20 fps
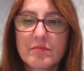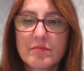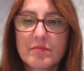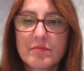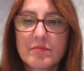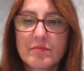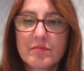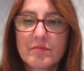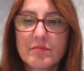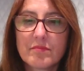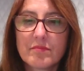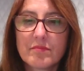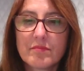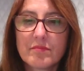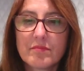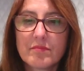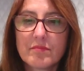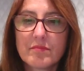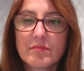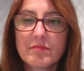
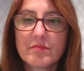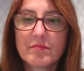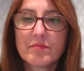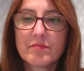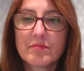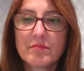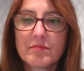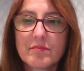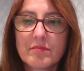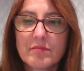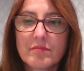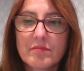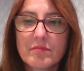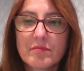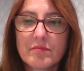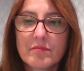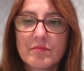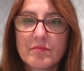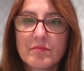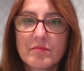
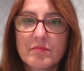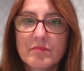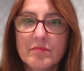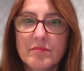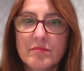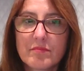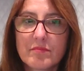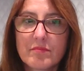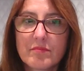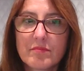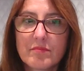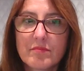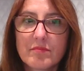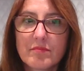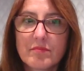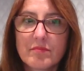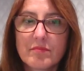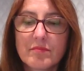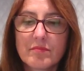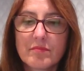
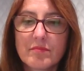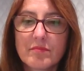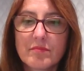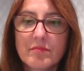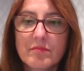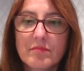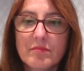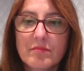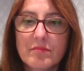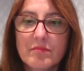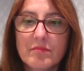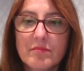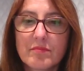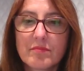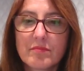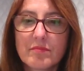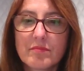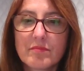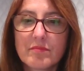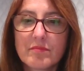
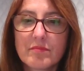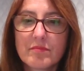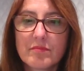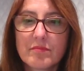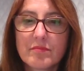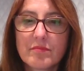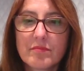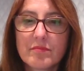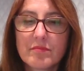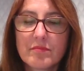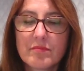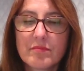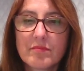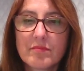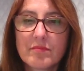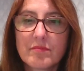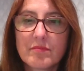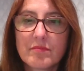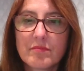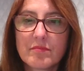
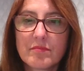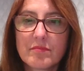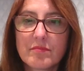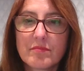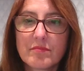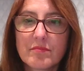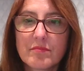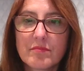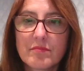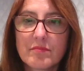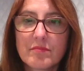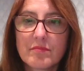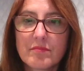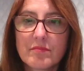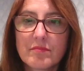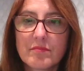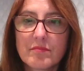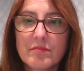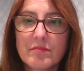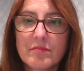
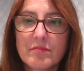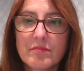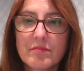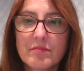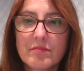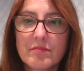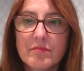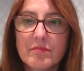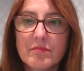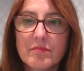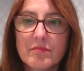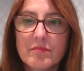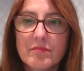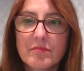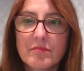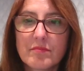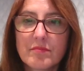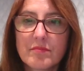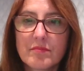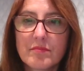
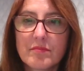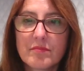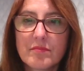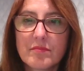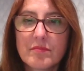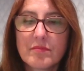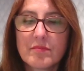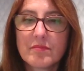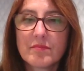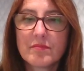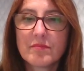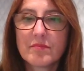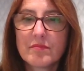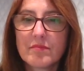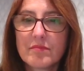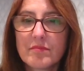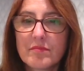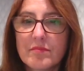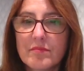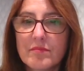The person shown says nothing.